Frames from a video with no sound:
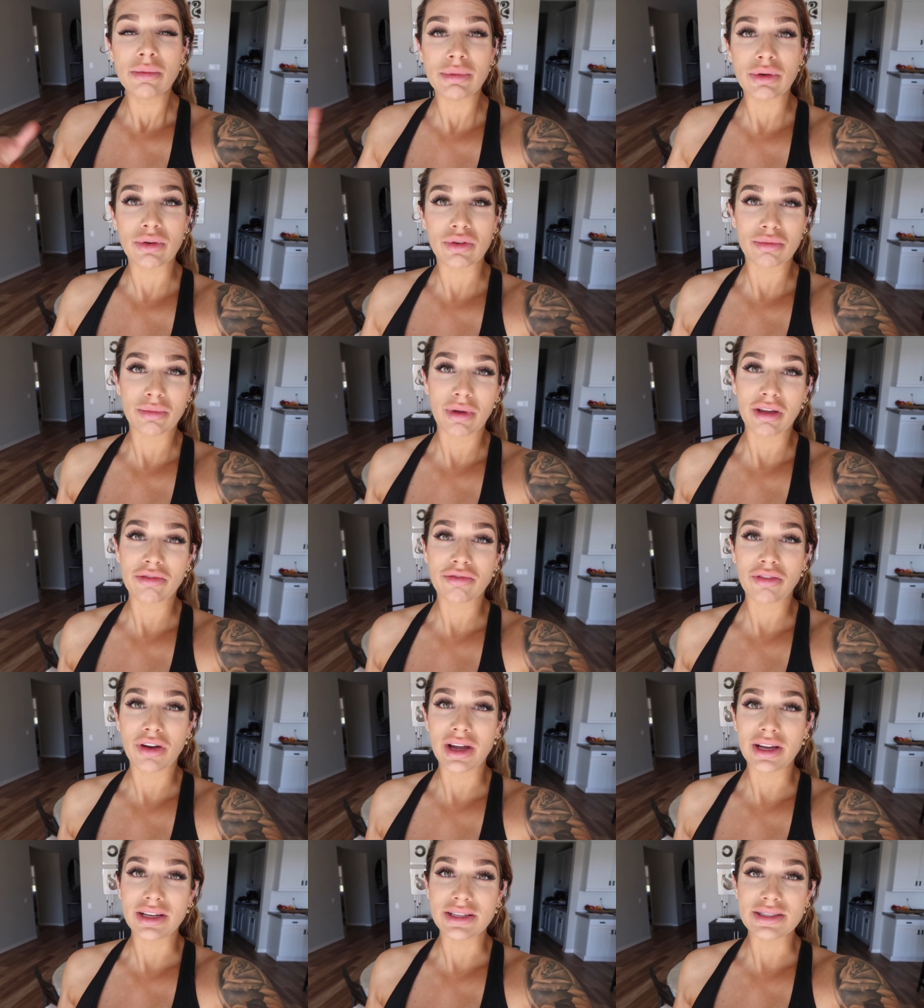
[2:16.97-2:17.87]
be with my
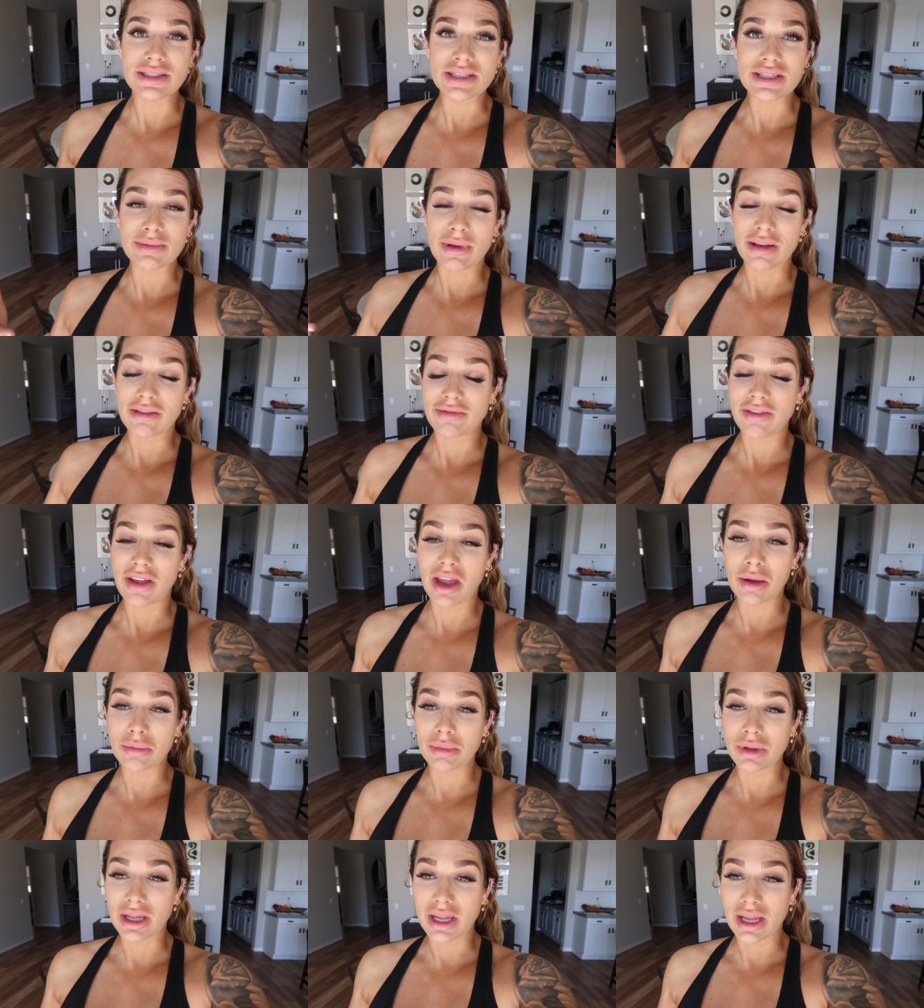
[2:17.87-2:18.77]
friends, my
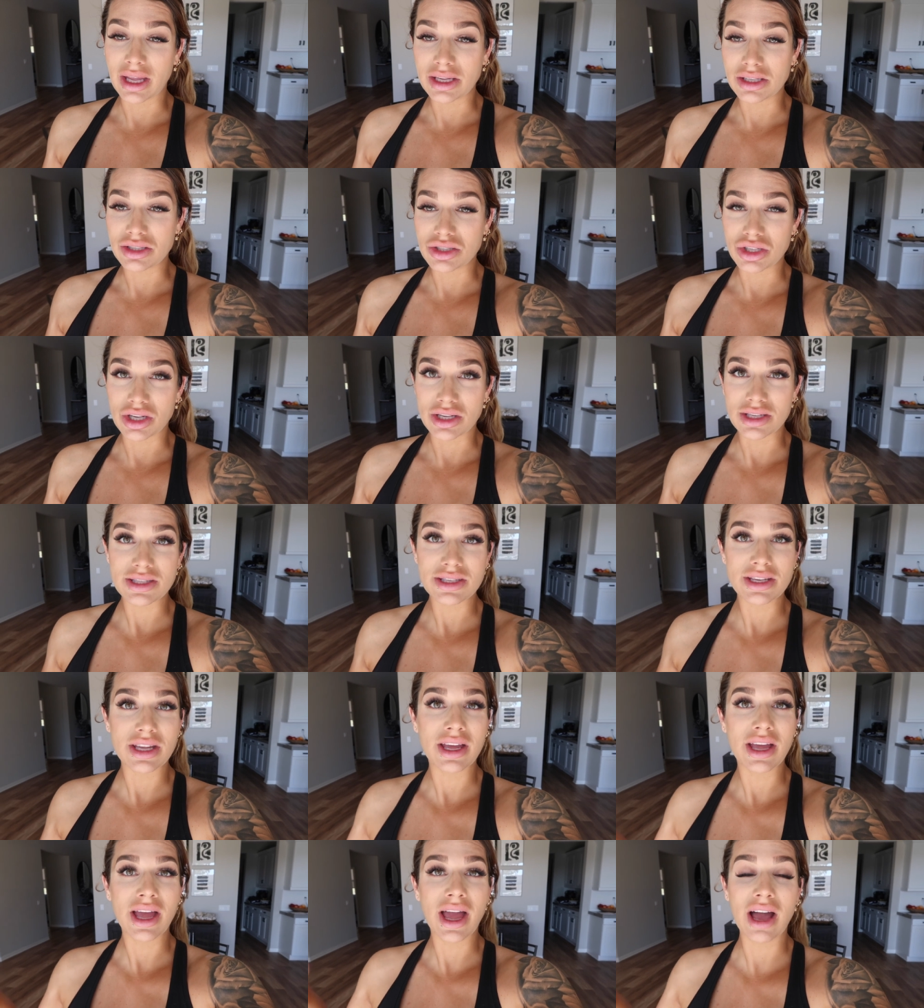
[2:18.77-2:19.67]
family, and just
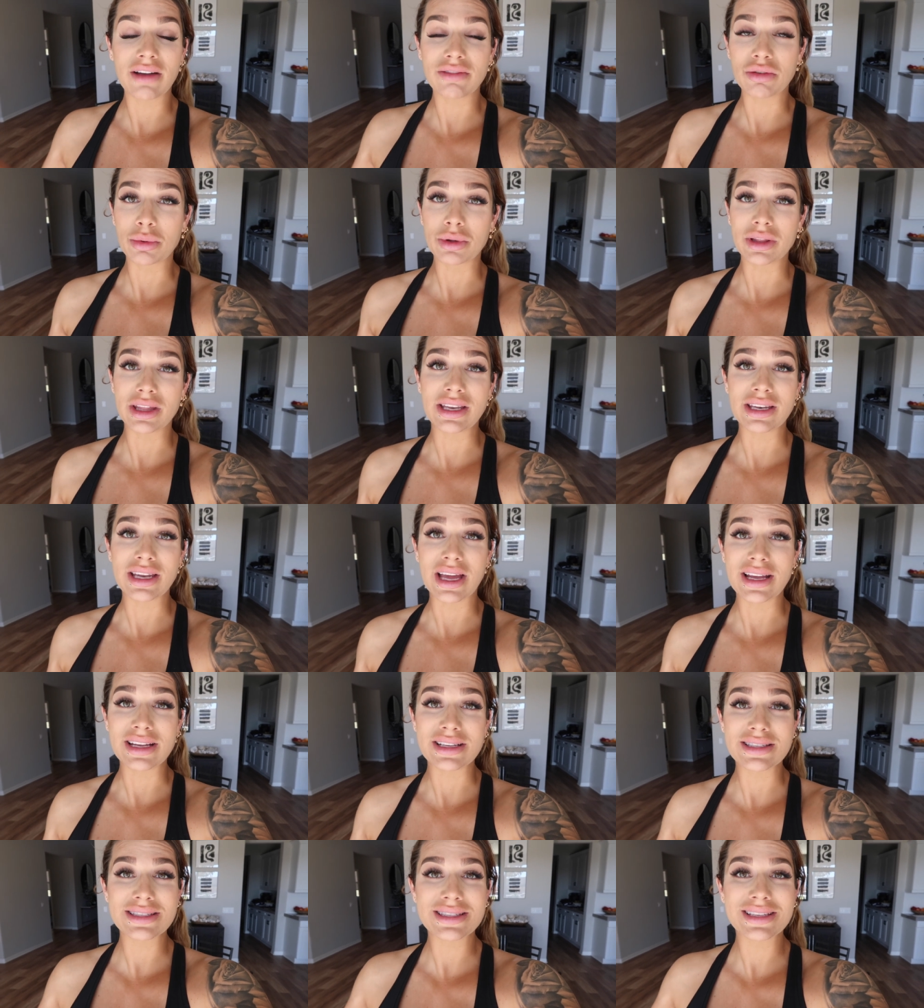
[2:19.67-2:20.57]
have a really
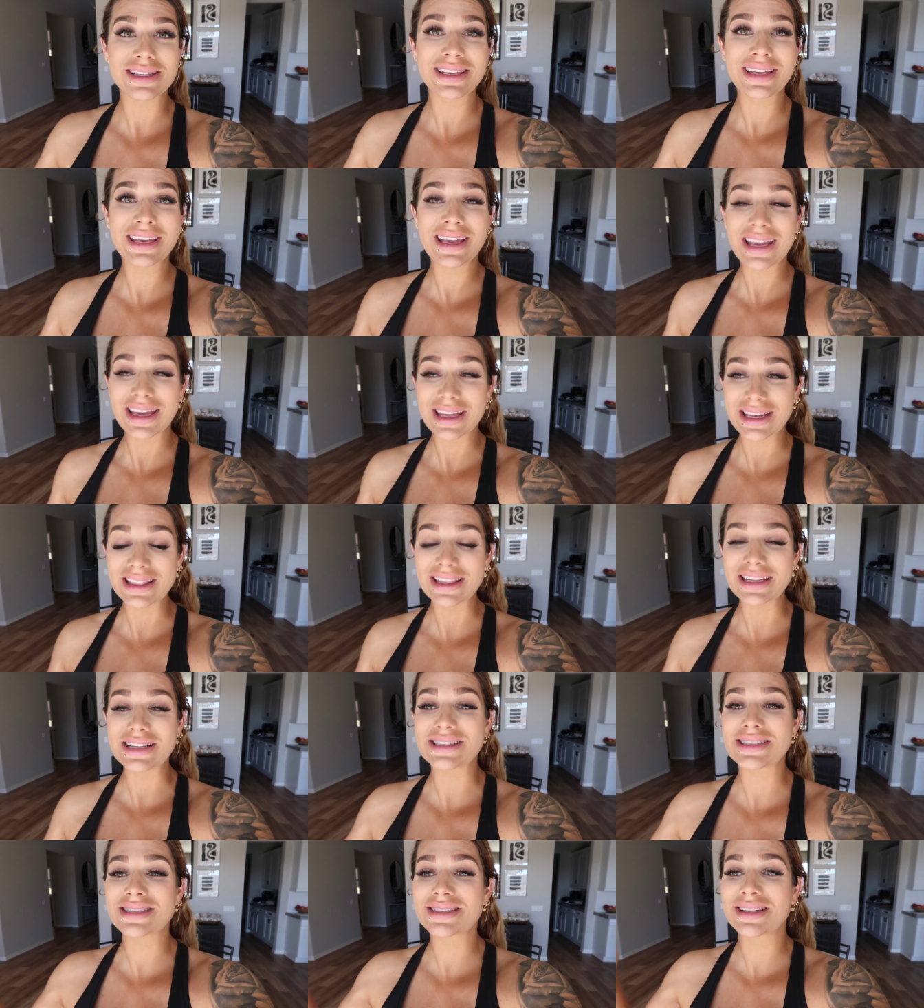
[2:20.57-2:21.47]
nice
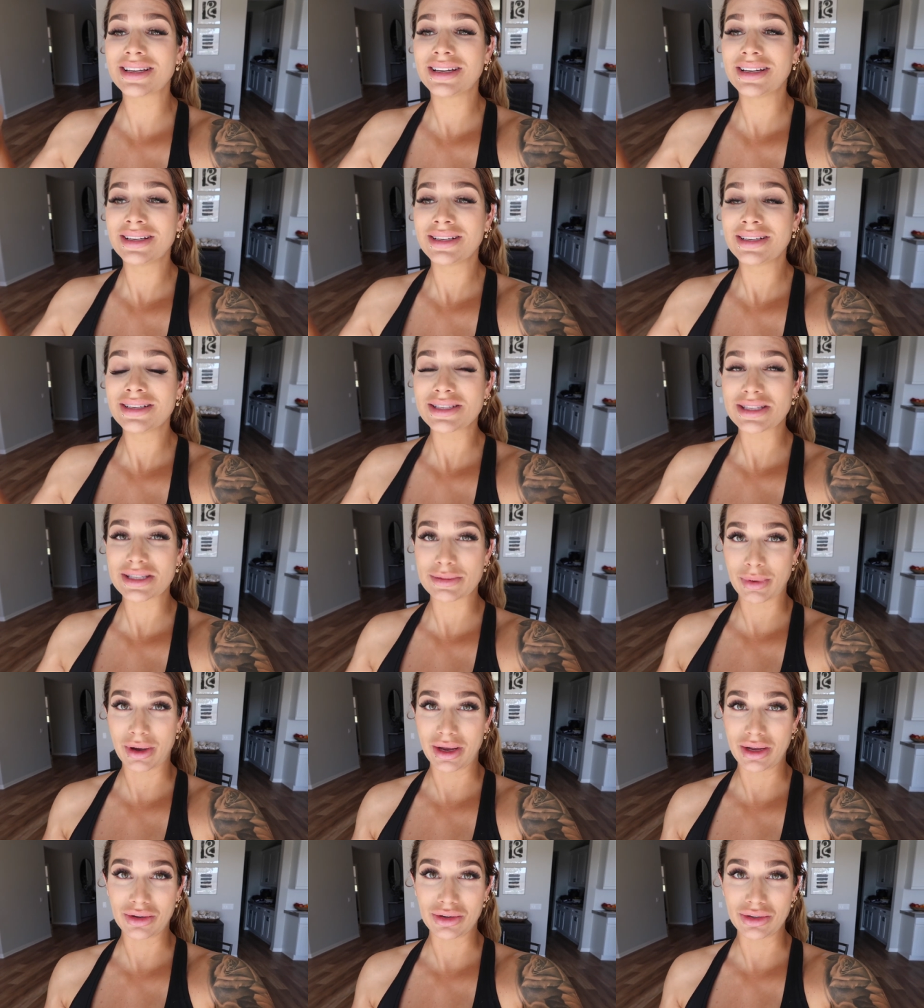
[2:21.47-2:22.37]
kidless
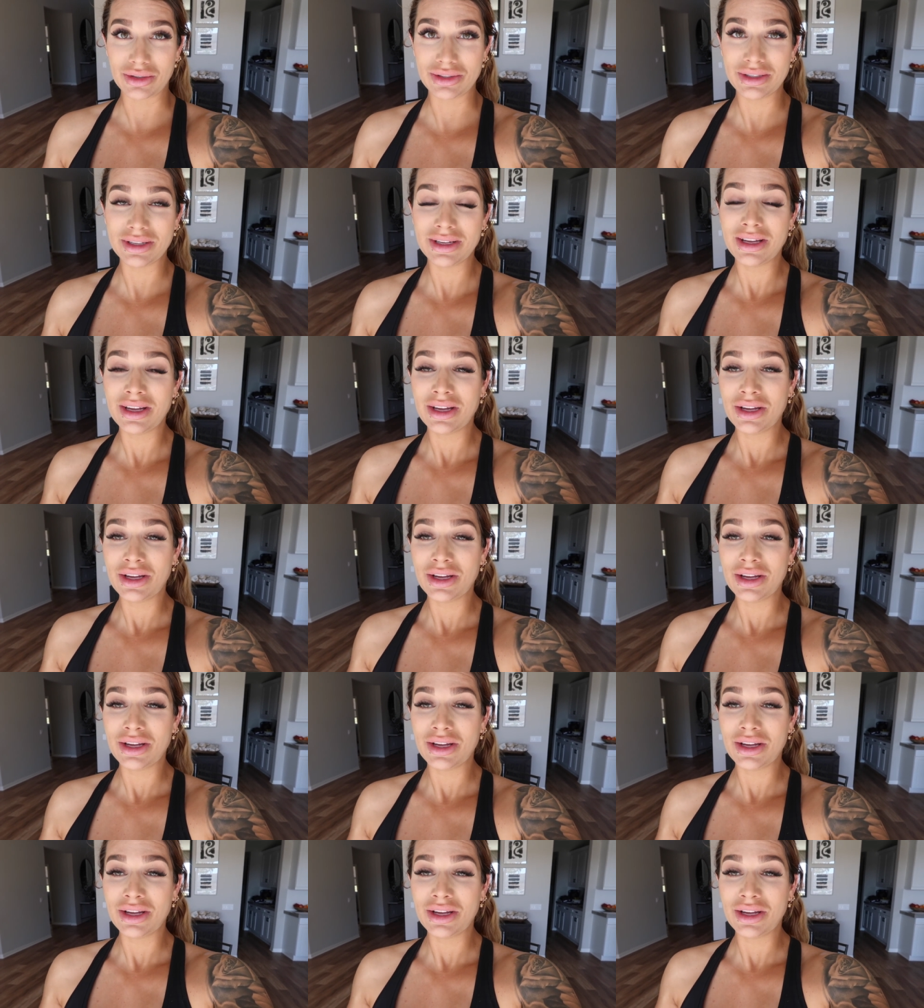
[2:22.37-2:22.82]
sprinkle.